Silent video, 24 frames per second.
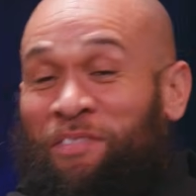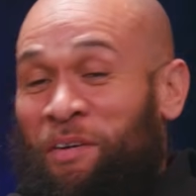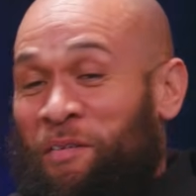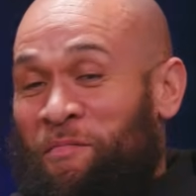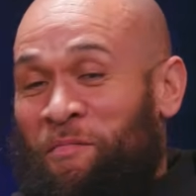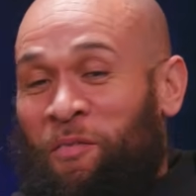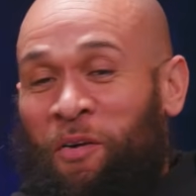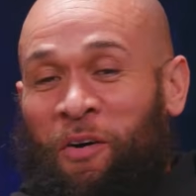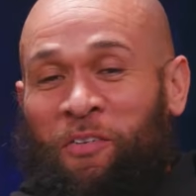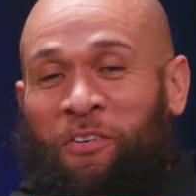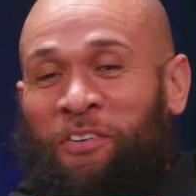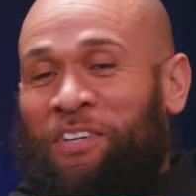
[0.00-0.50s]

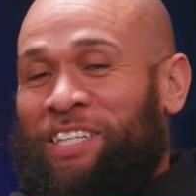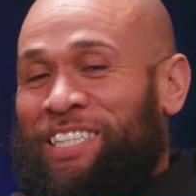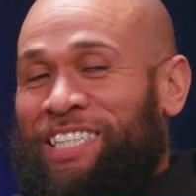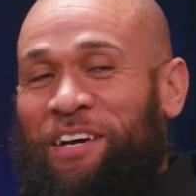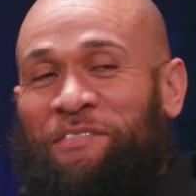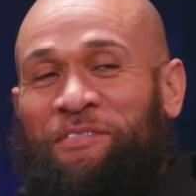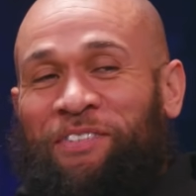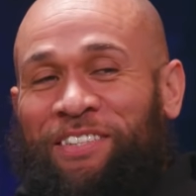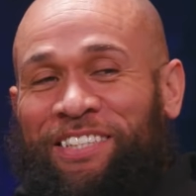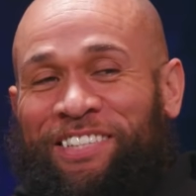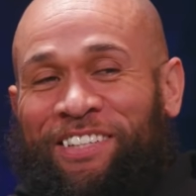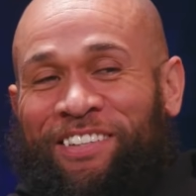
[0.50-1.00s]
expect more from this
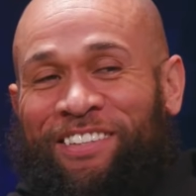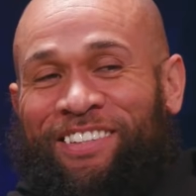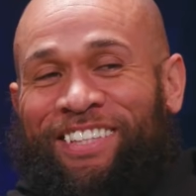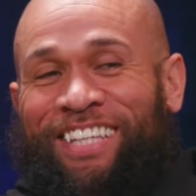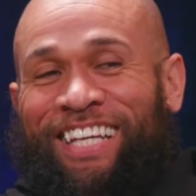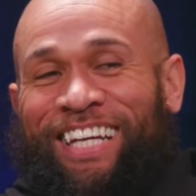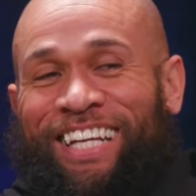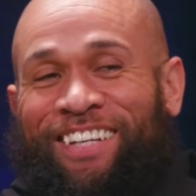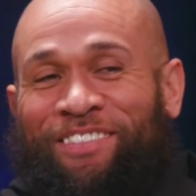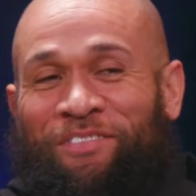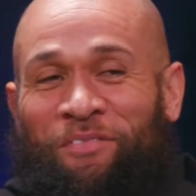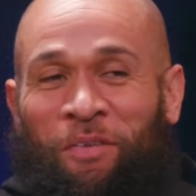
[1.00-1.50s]
episode
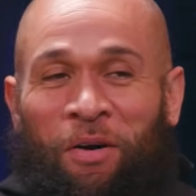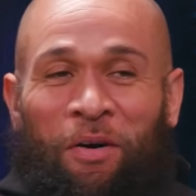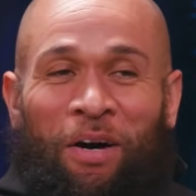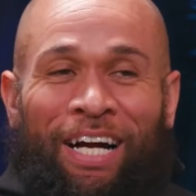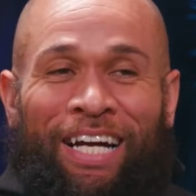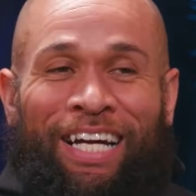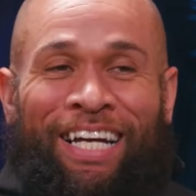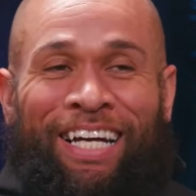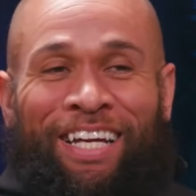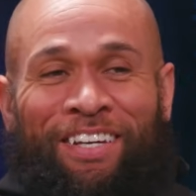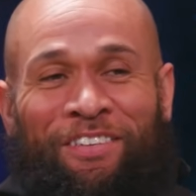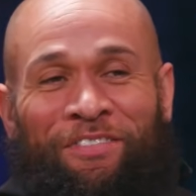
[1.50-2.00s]
than
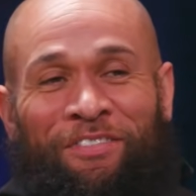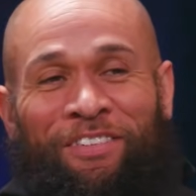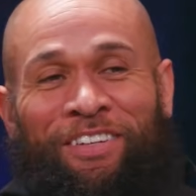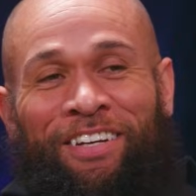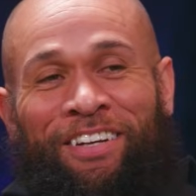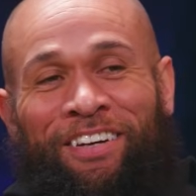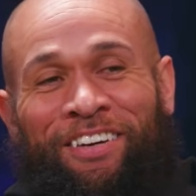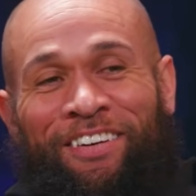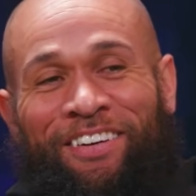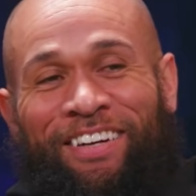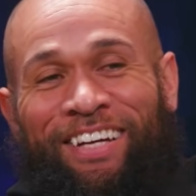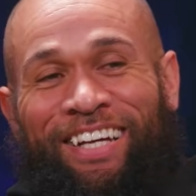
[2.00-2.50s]
I can give you, though.